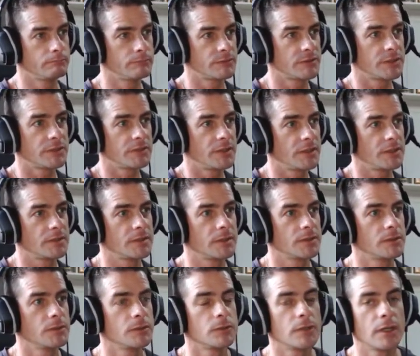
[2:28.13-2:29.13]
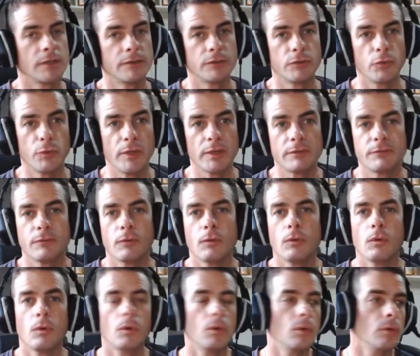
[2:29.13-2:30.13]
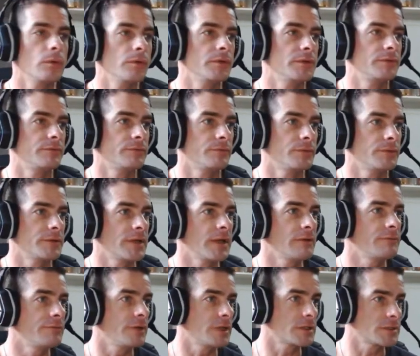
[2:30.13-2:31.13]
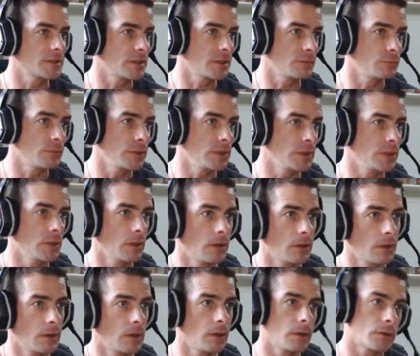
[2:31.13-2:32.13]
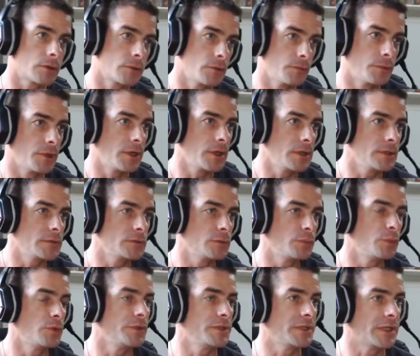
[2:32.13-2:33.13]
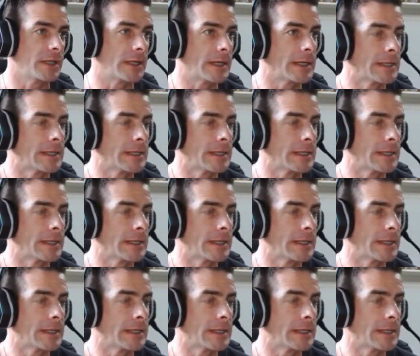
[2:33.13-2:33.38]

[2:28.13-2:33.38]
settings that you can tweak for all the different effects that we are currently supporting.